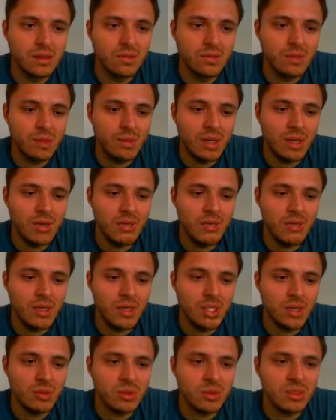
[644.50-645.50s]
How about
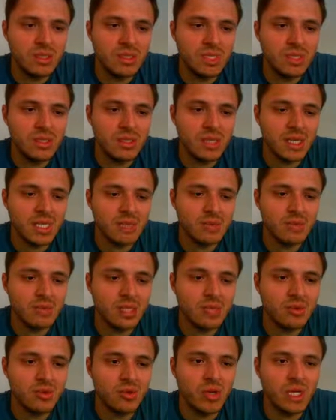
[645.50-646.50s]
bishop to g6,
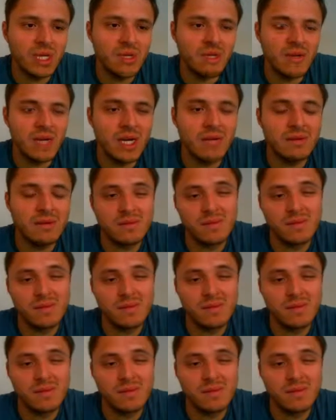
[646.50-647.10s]
bishop to h5?